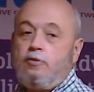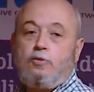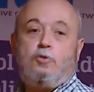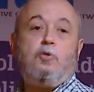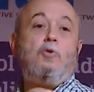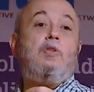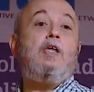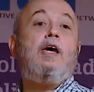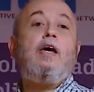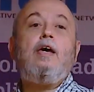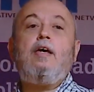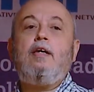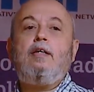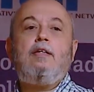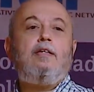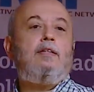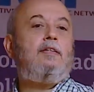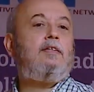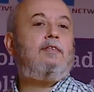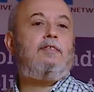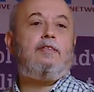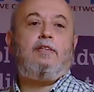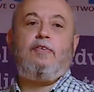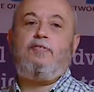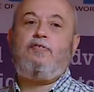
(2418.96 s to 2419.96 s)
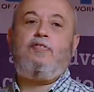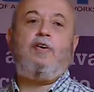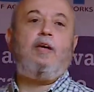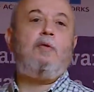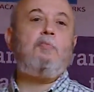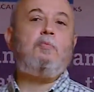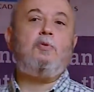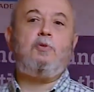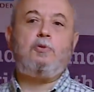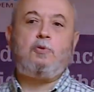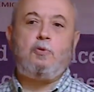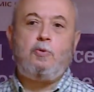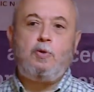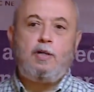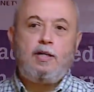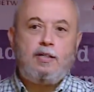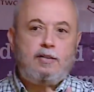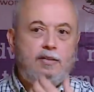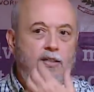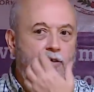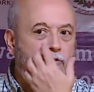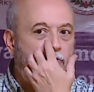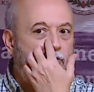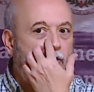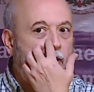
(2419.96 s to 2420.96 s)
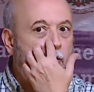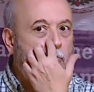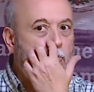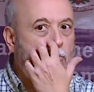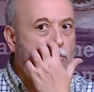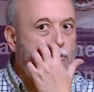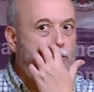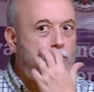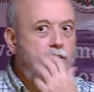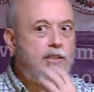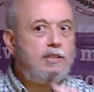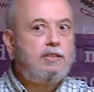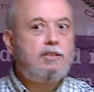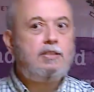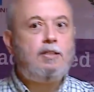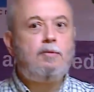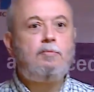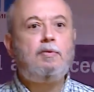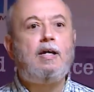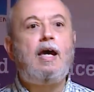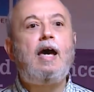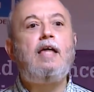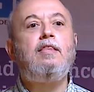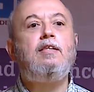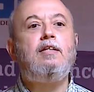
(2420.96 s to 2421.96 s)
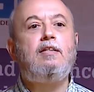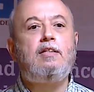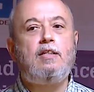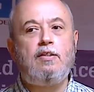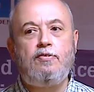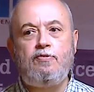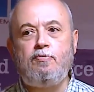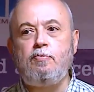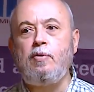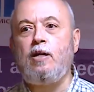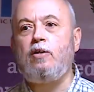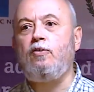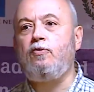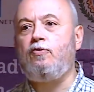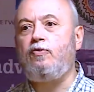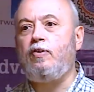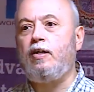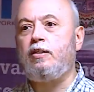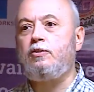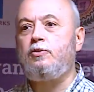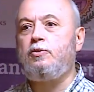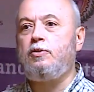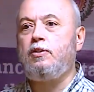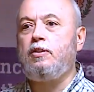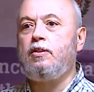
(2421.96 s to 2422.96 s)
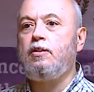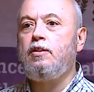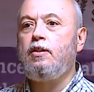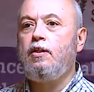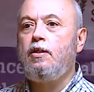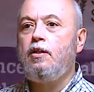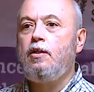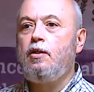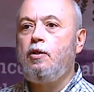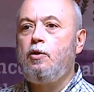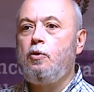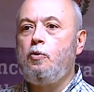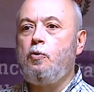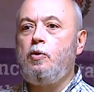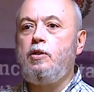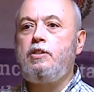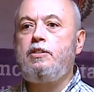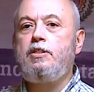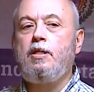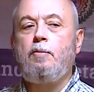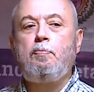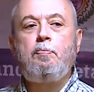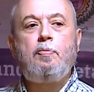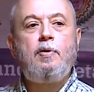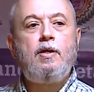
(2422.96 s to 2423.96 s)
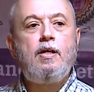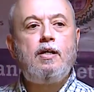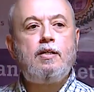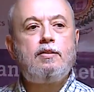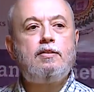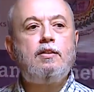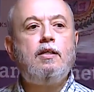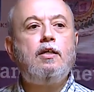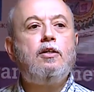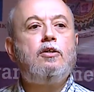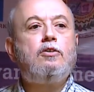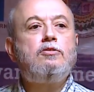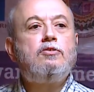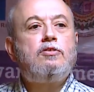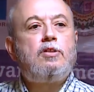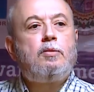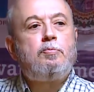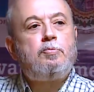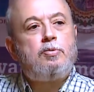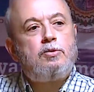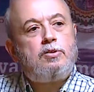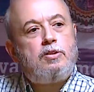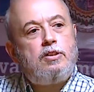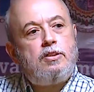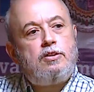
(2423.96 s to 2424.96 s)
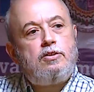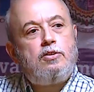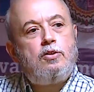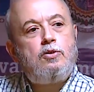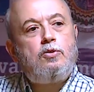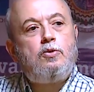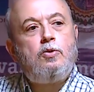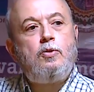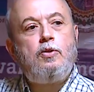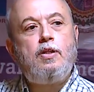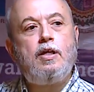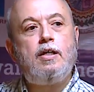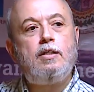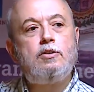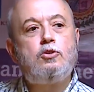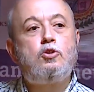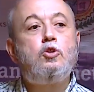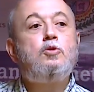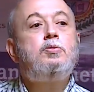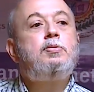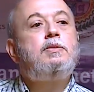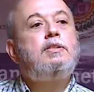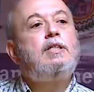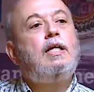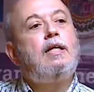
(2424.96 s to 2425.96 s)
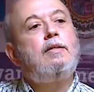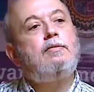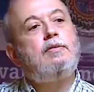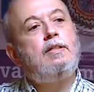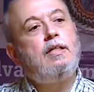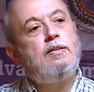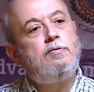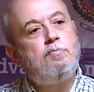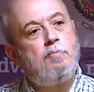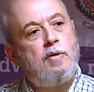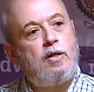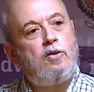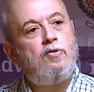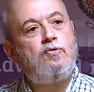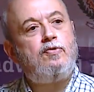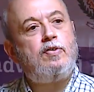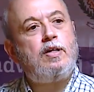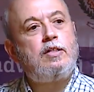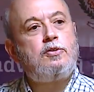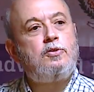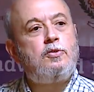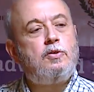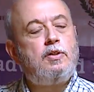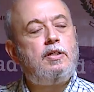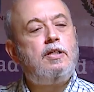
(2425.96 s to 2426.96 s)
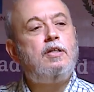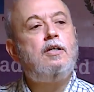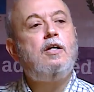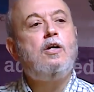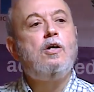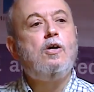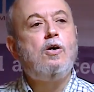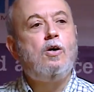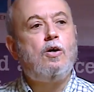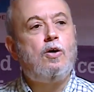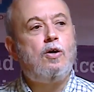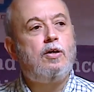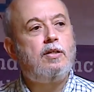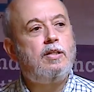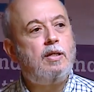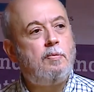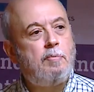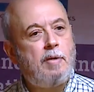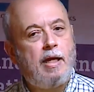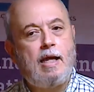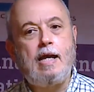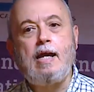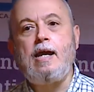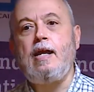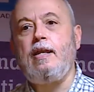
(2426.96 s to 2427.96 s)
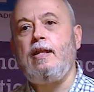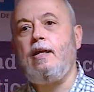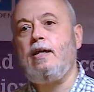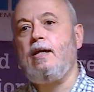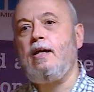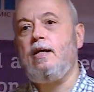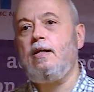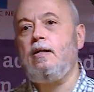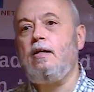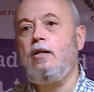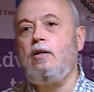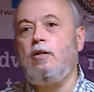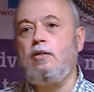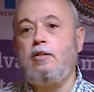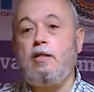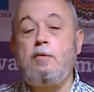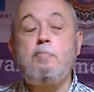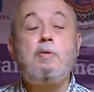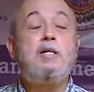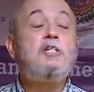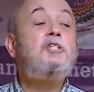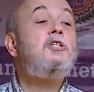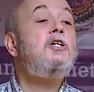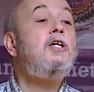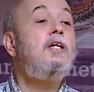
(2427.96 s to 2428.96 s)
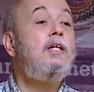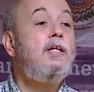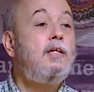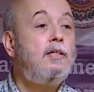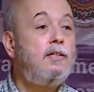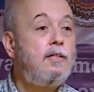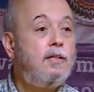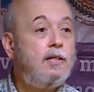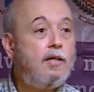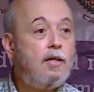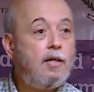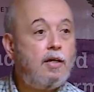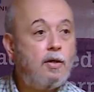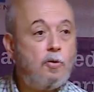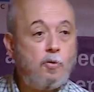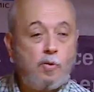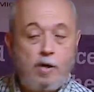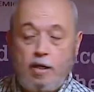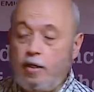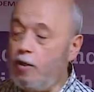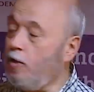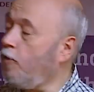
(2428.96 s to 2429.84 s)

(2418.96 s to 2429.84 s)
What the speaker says: today, the famous word, the famous system, additive manufacturing, which appears in contraposition to the subtractive manufacturing or the the machining way